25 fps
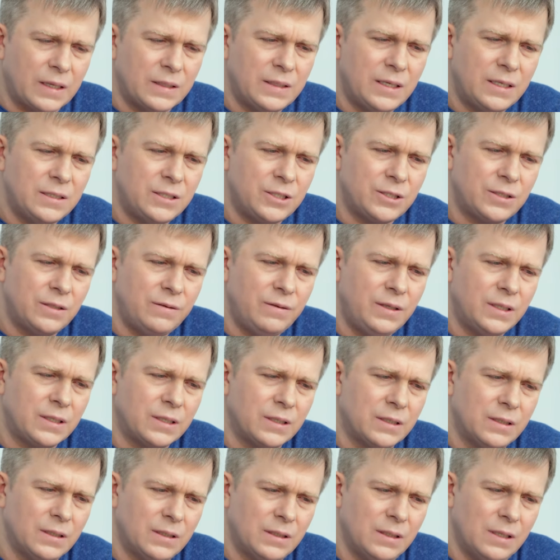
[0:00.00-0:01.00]
In two
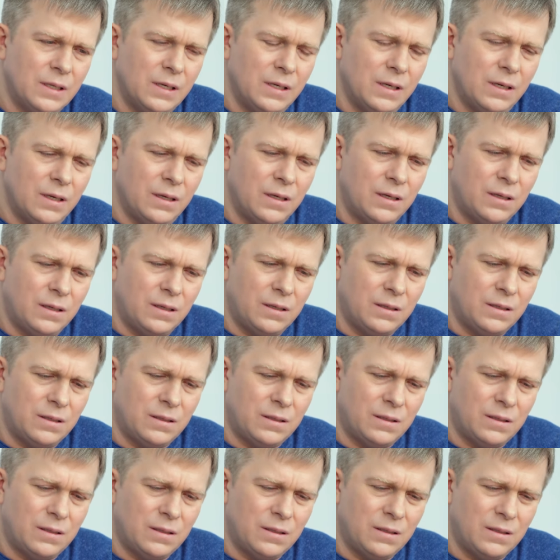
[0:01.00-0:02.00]
cases, when a
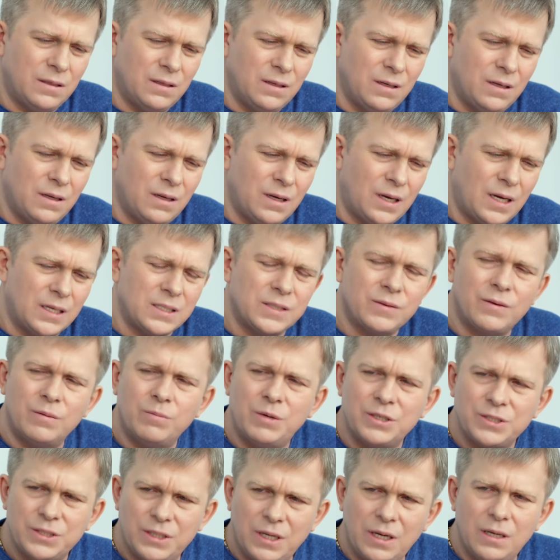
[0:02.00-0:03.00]
person
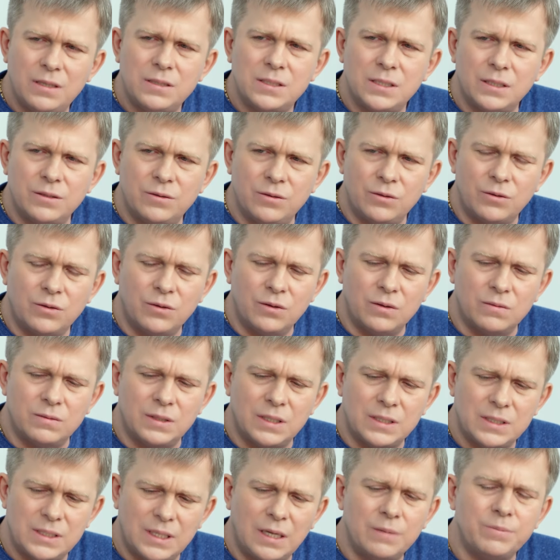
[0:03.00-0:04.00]
gets
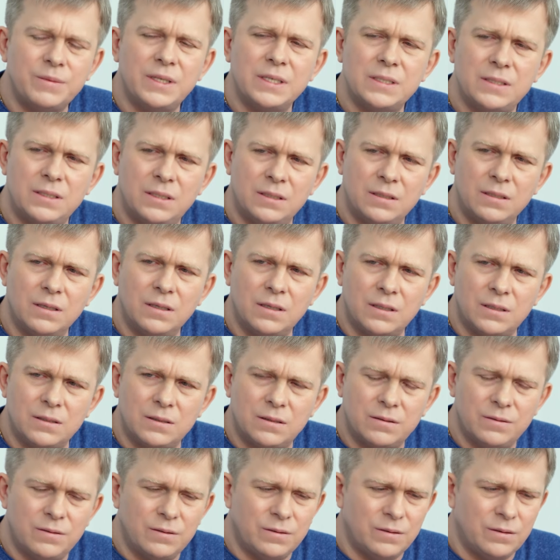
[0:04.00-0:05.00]
liberated spiritually,
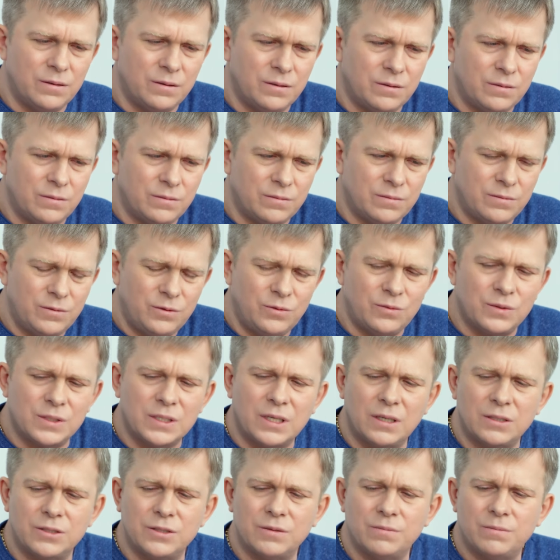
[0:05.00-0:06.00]

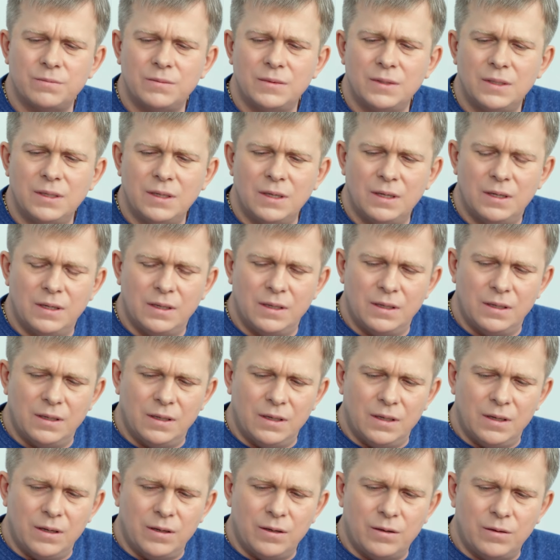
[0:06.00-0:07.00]
attains it
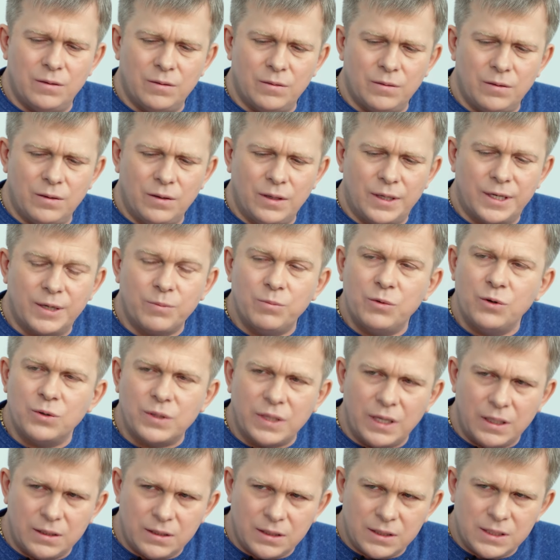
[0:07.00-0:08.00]
by
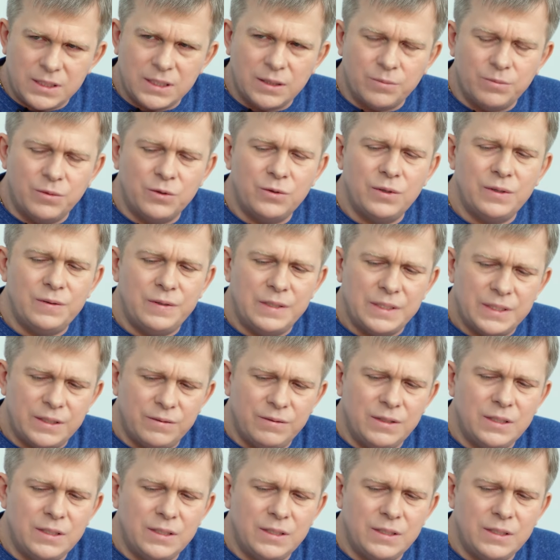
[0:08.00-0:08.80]
working on himself.